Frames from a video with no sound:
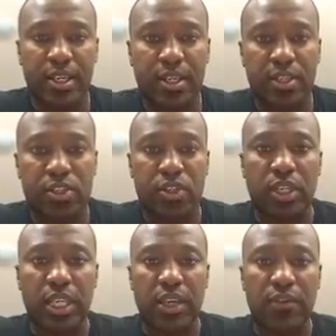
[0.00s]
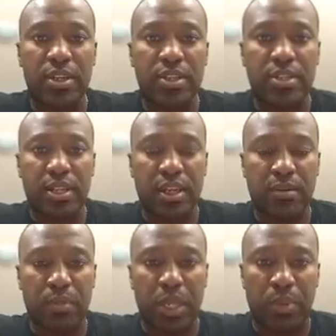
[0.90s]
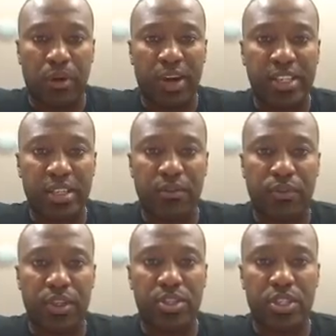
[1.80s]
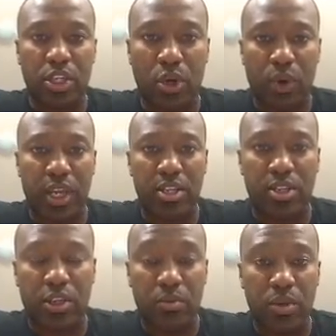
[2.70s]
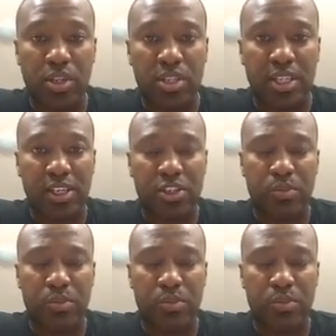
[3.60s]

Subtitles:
Sunday evenings, and people are asking for this to go into community centres,